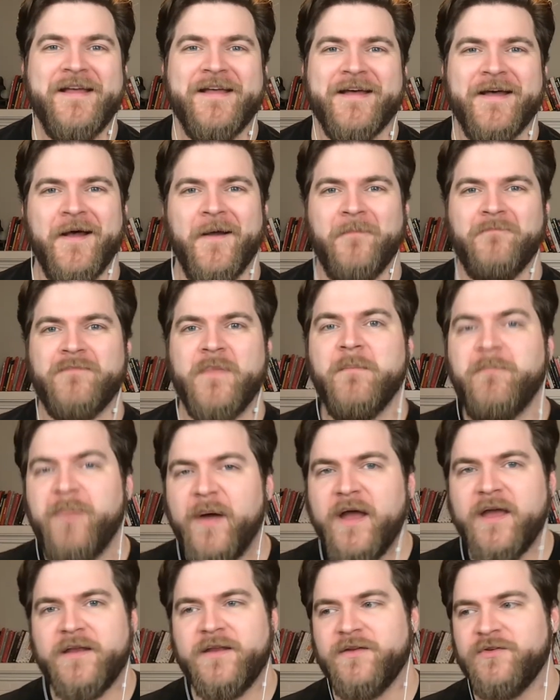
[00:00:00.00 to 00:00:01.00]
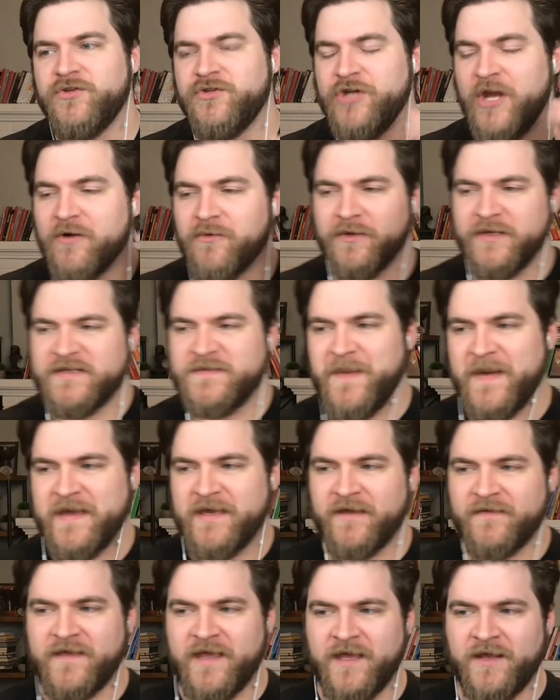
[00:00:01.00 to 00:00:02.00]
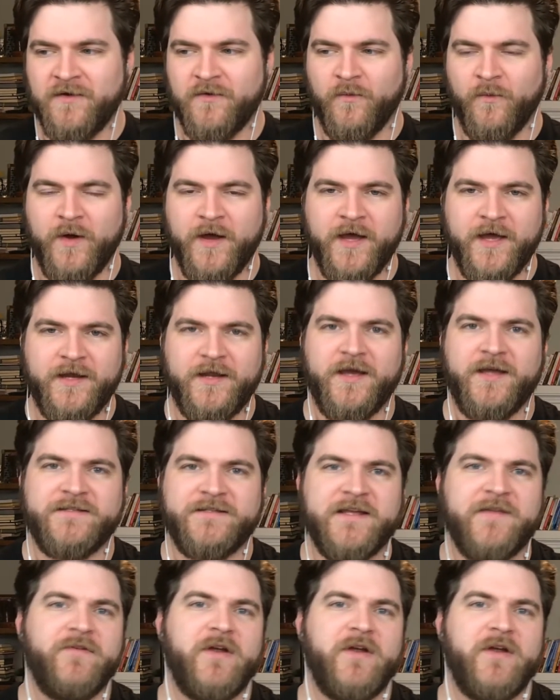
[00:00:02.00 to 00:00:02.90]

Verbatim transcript: Um, but generally speaking, then what uh, Dave.